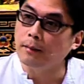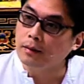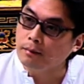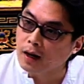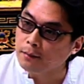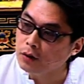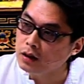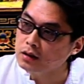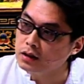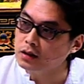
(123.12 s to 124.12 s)
But my point
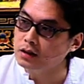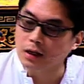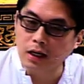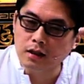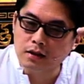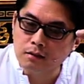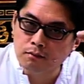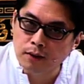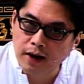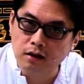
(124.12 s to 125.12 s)
is this, is it
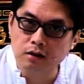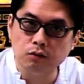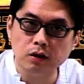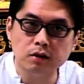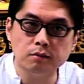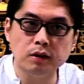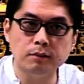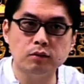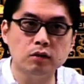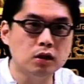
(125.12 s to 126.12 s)
doesn't matter whether
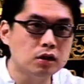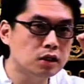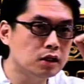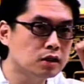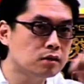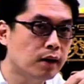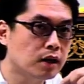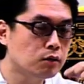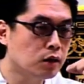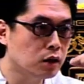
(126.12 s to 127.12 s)
people, it doesn't
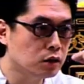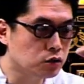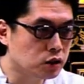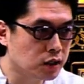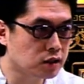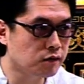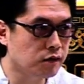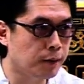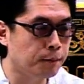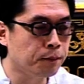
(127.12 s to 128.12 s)
matter what to
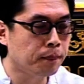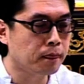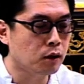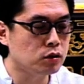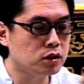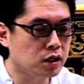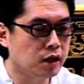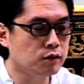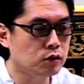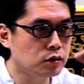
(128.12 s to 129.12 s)
justify, or to
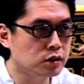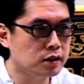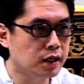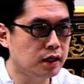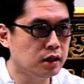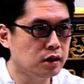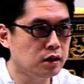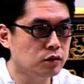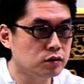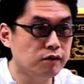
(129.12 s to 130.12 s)
cover, or to say anything,
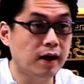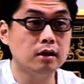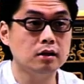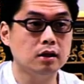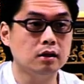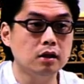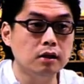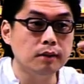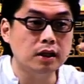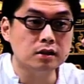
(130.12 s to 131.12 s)
or to validate,
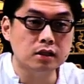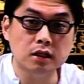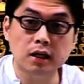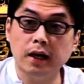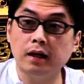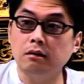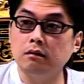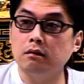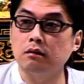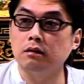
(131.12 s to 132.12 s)
because in the end,
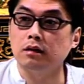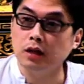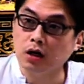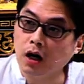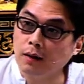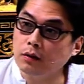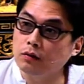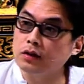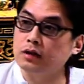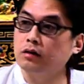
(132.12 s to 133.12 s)
the karma
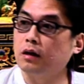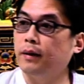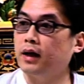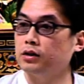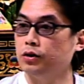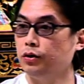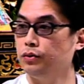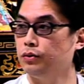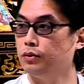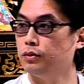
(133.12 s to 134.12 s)
will still come back to you.